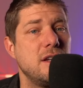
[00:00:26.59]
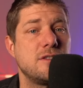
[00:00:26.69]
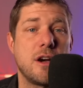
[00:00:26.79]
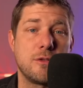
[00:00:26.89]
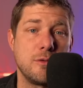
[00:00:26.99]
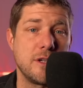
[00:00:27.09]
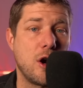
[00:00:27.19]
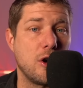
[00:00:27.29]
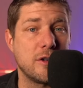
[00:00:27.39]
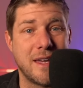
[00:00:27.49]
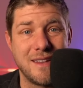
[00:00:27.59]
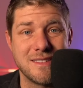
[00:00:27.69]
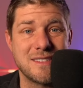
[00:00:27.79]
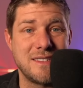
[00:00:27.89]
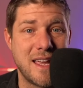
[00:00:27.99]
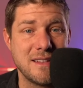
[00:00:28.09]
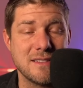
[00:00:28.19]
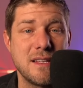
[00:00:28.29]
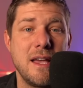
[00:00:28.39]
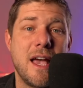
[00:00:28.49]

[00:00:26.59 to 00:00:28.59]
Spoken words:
talk through the arc and stance,